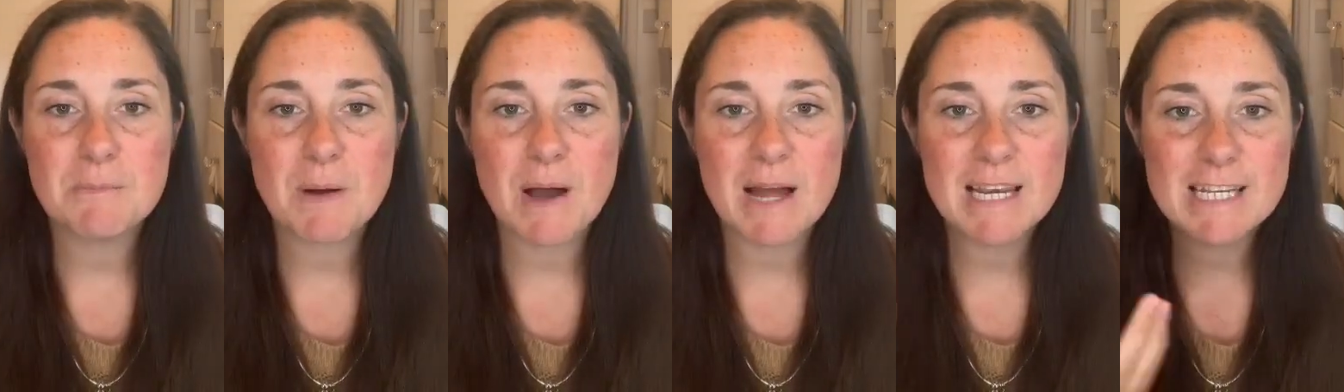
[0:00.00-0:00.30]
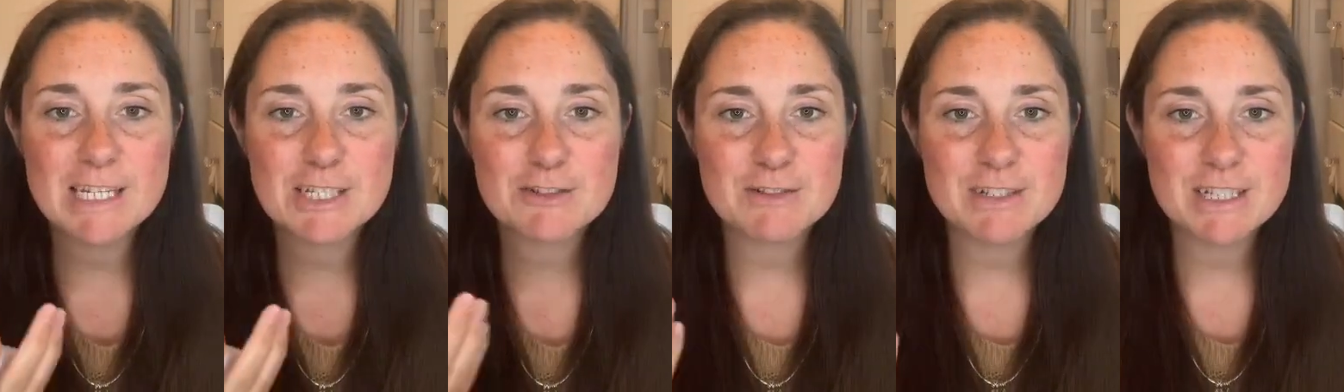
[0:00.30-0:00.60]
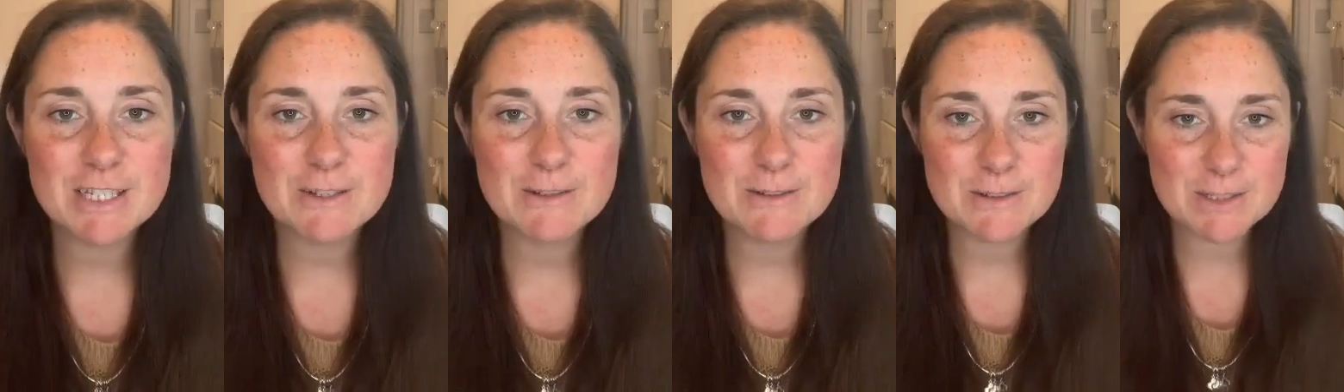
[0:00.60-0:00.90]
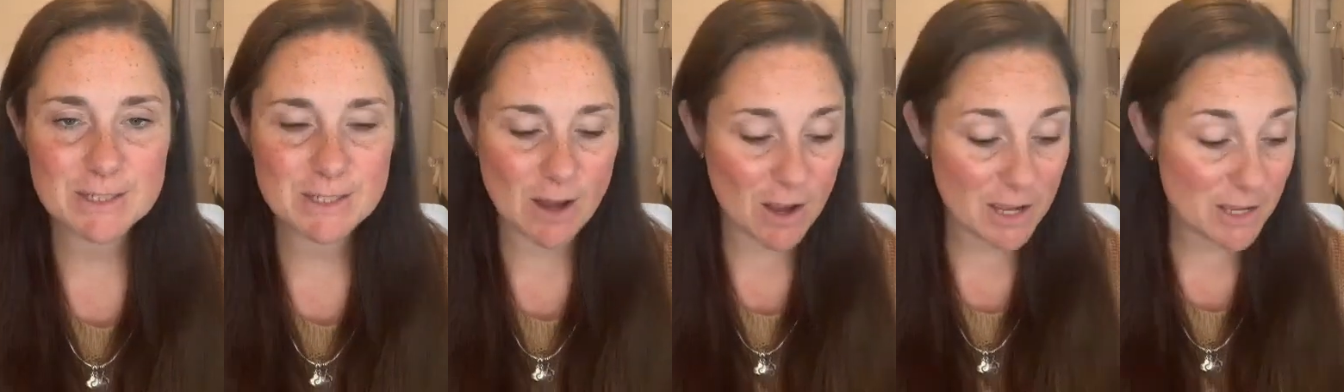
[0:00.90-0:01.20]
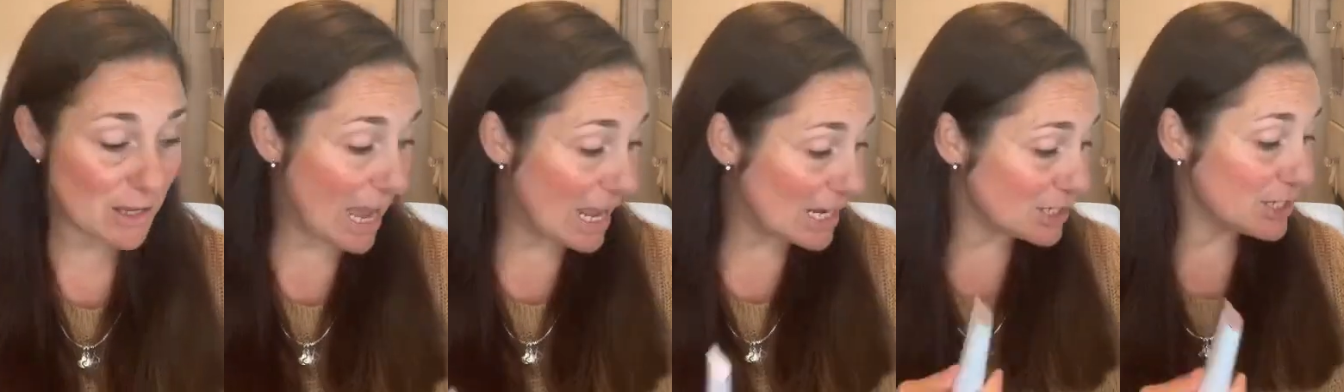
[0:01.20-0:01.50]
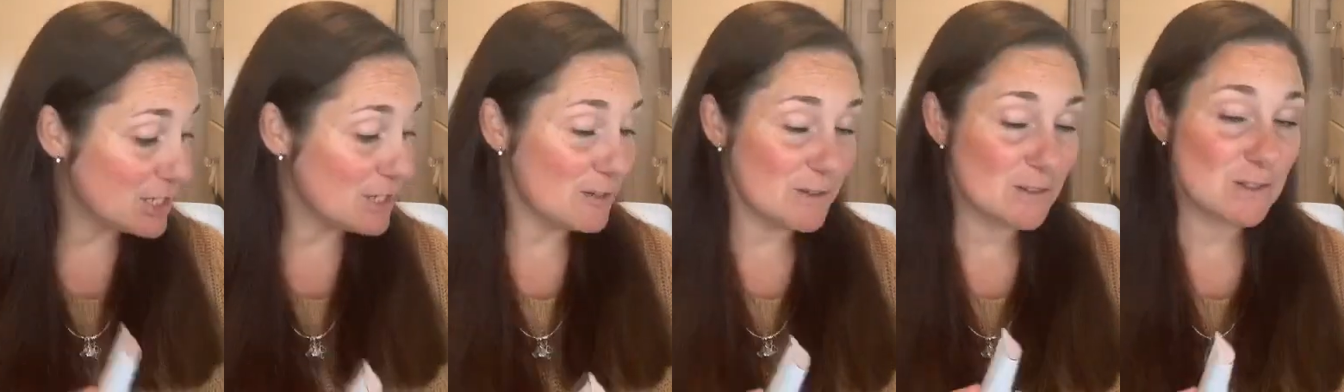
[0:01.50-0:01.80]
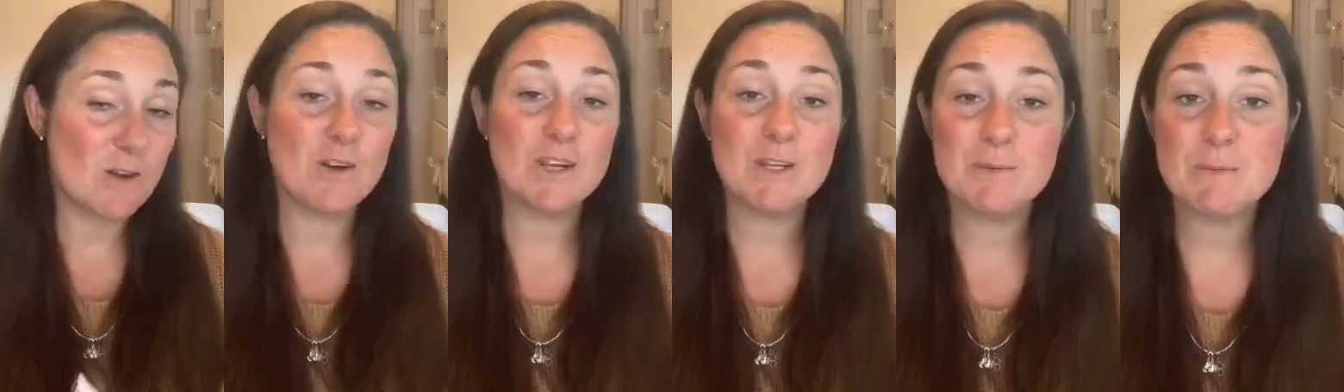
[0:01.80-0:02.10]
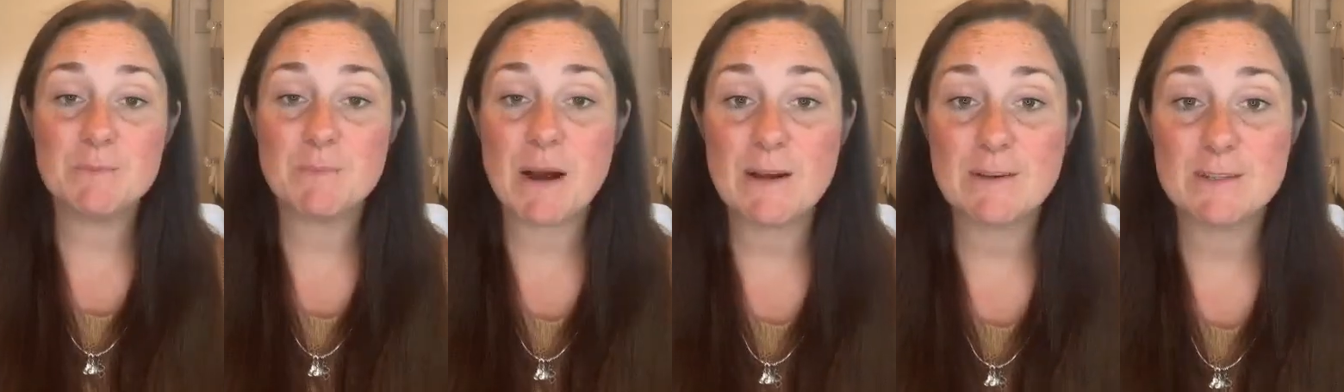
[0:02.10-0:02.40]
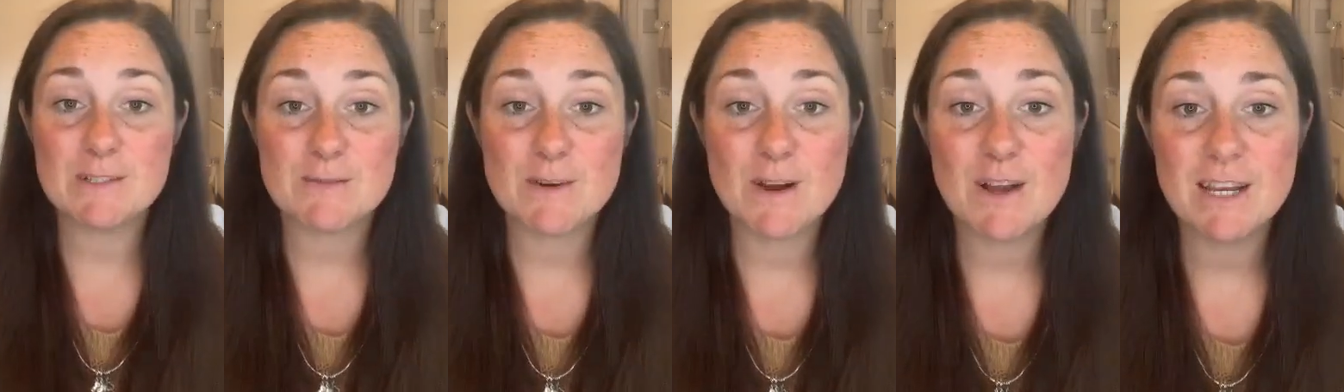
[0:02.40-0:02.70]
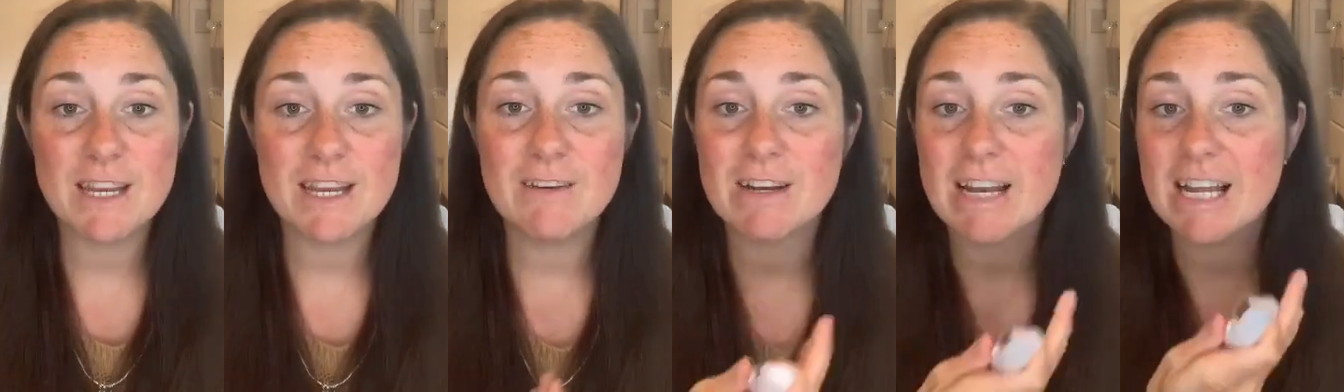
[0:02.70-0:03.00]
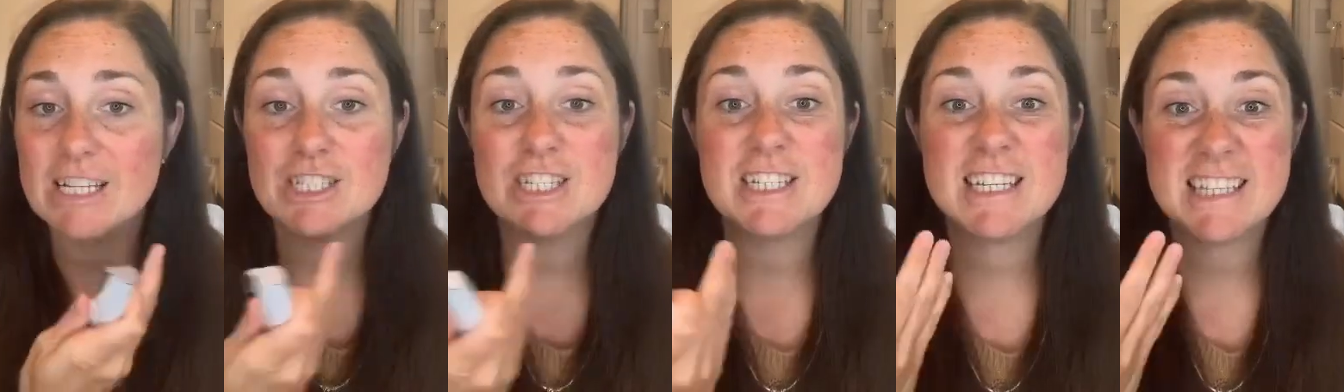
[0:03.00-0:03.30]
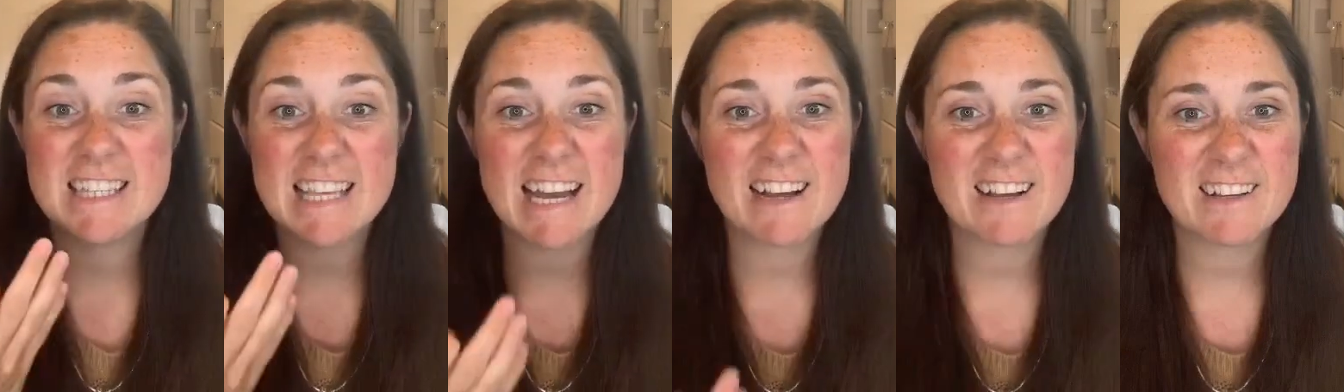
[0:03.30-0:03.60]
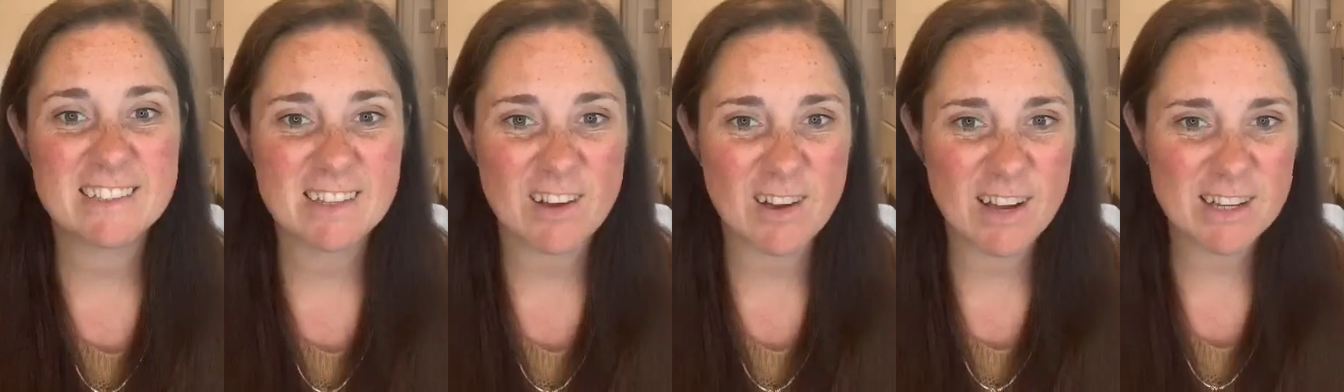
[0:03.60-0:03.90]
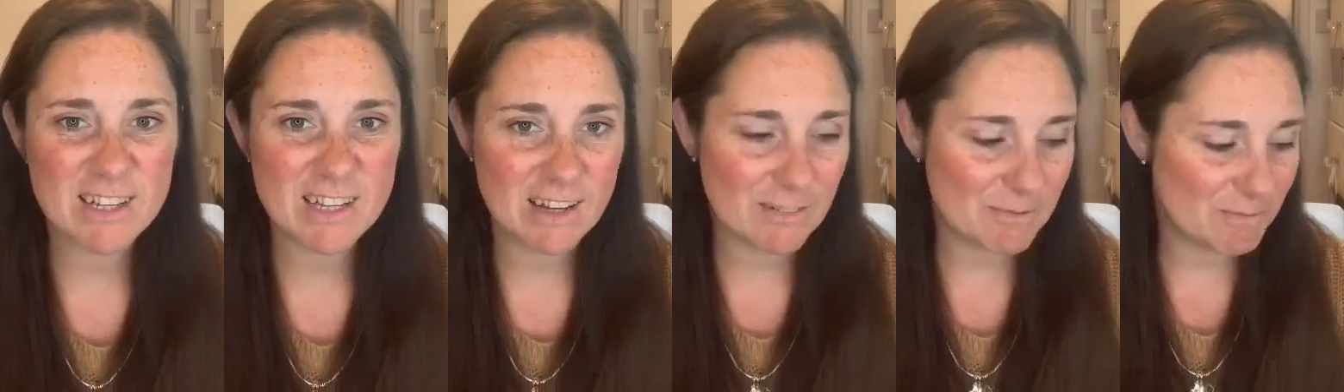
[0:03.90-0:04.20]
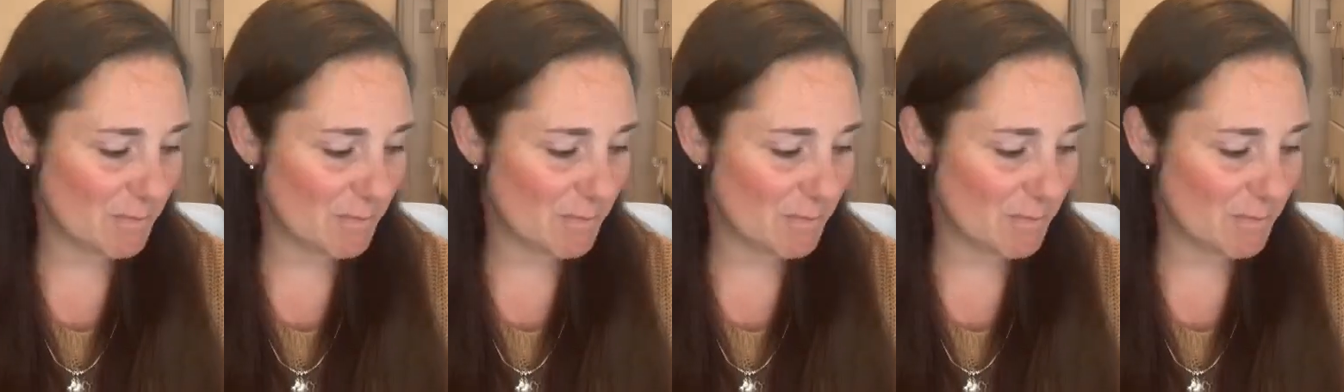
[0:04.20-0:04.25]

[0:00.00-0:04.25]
but I actually used the Hollywoodbrowzer earlier and actually did that because I